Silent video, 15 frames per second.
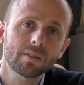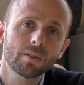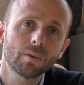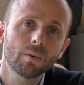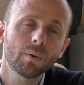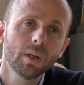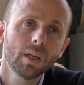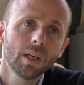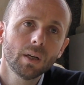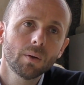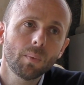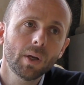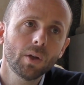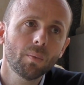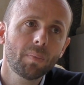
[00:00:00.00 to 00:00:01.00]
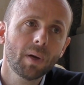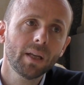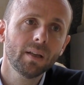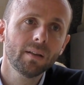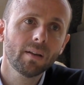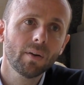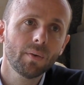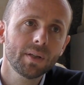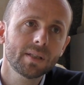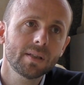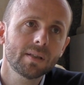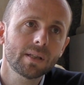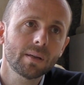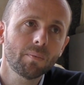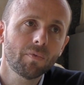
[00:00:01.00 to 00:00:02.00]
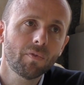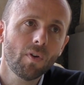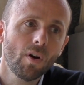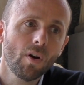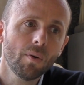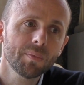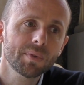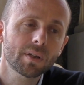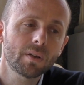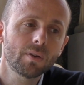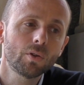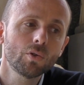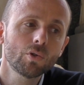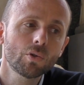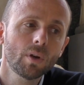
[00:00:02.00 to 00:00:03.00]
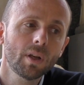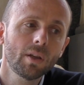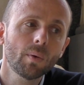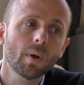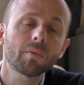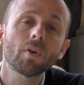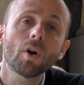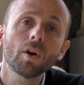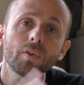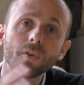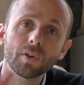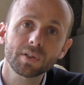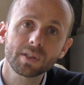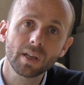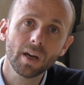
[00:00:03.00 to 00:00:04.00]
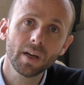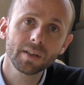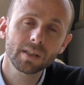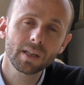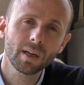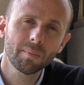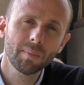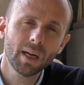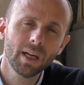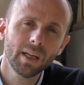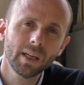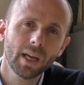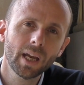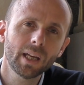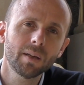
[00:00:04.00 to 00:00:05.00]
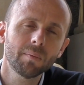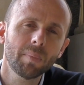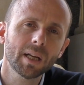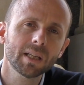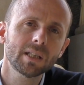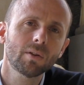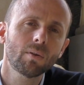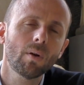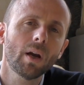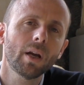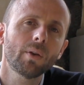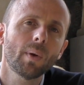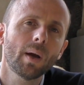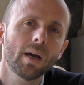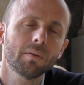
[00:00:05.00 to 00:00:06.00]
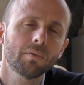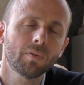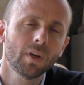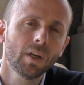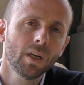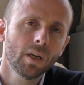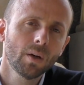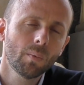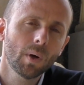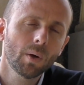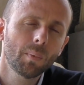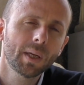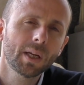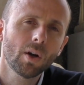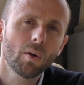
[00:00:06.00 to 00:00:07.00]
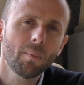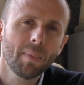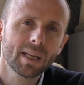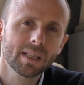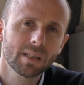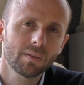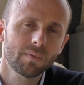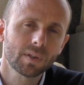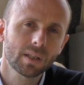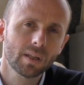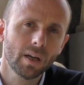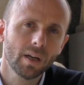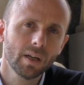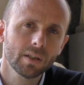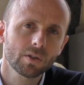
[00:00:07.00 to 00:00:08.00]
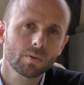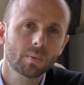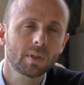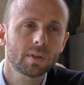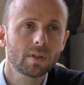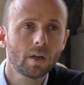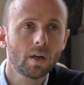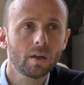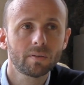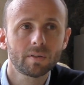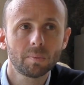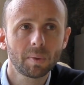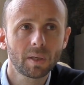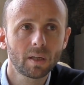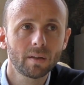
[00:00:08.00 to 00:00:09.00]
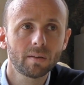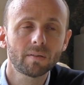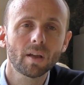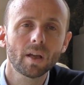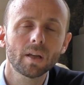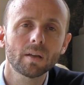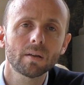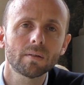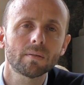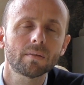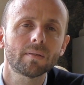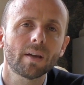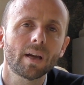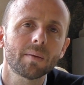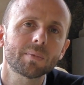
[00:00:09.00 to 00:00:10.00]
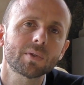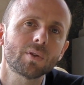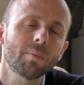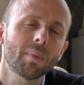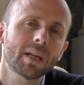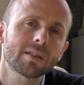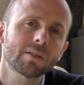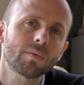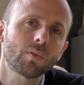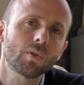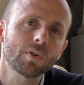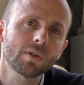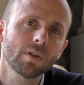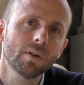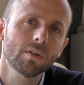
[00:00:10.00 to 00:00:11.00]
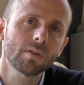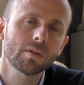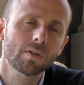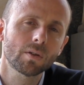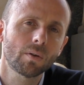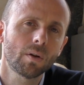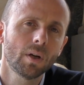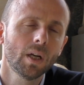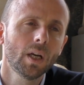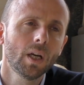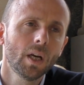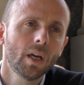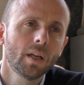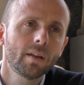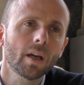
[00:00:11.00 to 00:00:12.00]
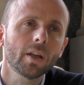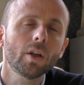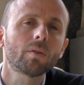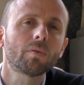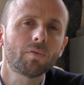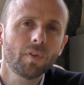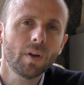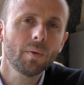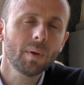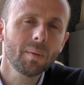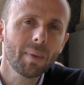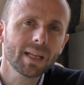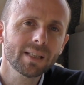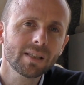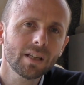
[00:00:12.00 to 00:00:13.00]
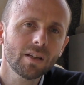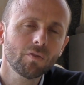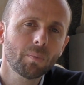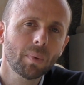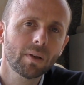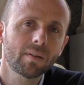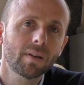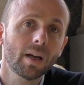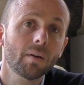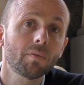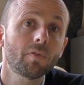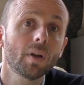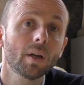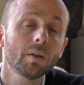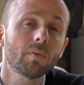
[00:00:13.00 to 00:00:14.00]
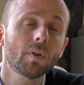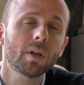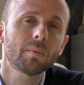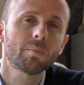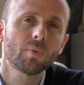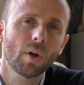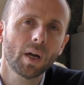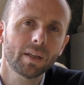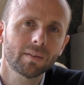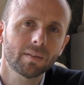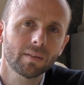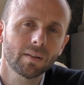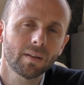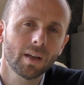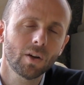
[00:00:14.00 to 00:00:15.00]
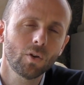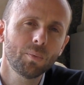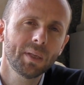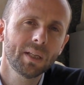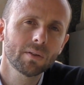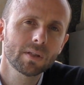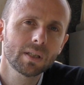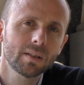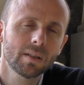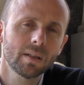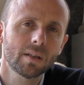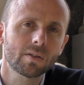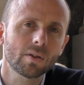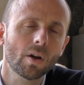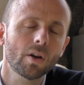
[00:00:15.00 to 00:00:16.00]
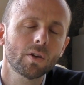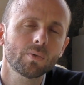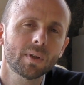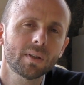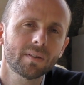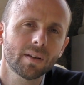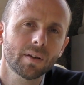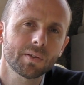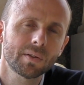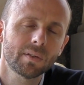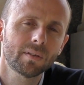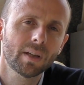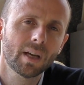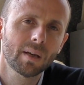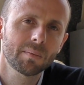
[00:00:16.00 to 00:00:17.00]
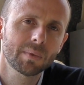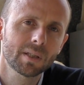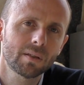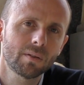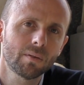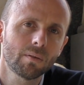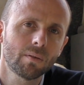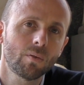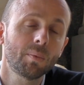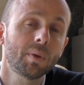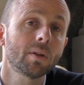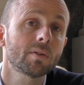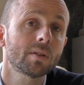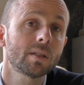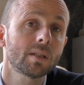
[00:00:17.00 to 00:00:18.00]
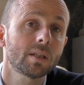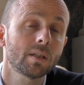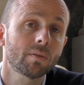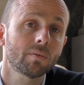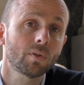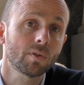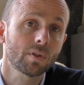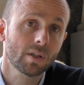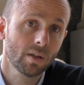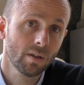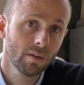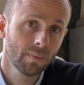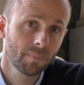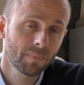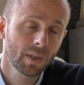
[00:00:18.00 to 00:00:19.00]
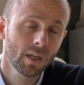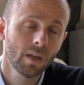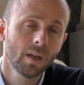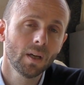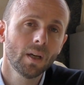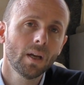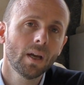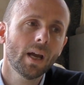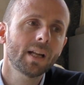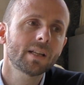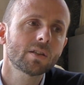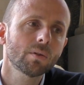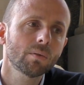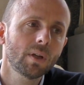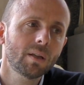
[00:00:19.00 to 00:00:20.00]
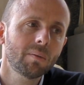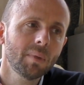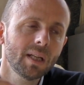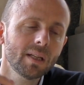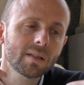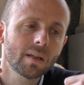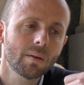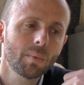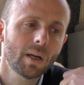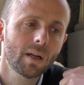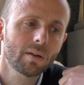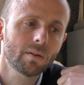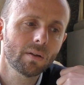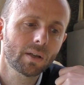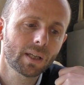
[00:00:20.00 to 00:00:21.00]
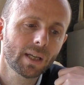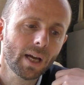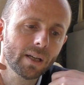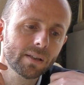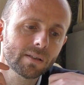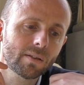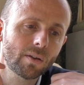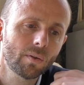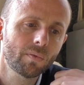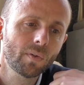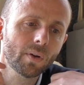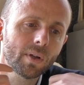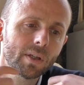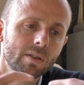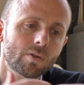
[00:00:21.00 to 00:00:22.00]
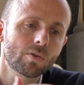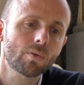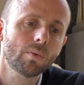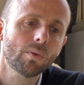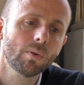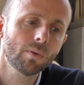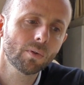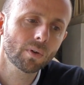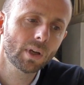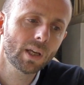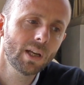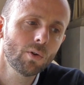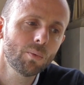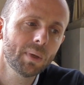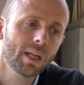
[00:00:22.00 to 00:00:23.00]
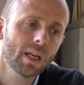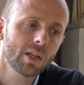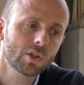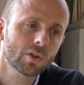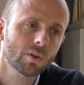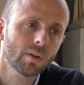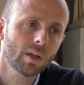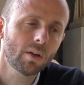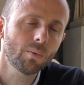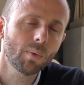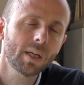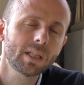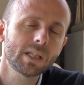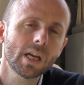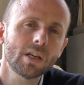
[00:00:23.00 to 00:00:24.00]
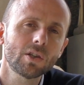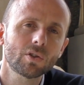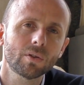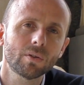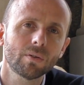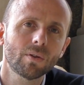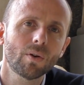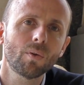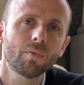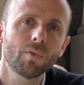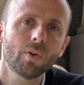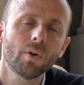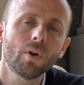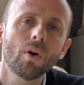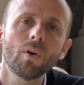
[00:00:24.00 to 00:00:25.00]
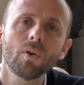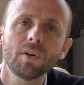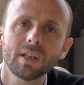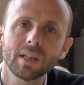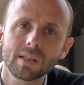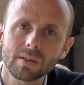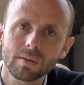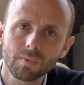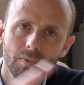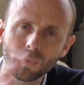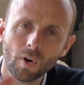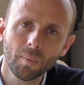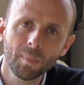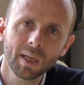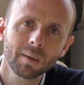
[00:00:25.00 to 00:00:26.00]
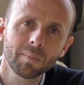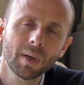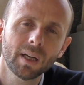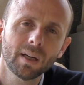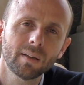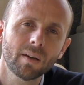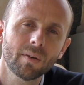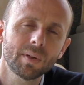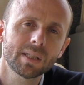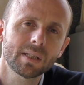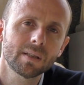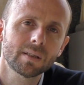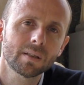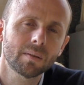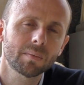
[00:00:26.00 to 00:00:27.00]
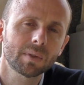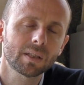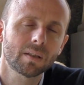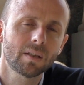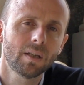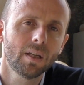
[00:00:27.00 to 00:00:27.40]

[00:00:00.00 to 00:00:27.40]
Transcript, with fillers: So when a planetary system forms, usually you have other stars nearby, and in particular you have what we call massive stars, which are typically ten times the mass of the Sun. So they are not very massive, but they are very, very bright. Their luminosity is one hundred thousand times the luminosity of the Sun. And so it means they will cast a very strong illumination and radiation over all these forming planetary systems.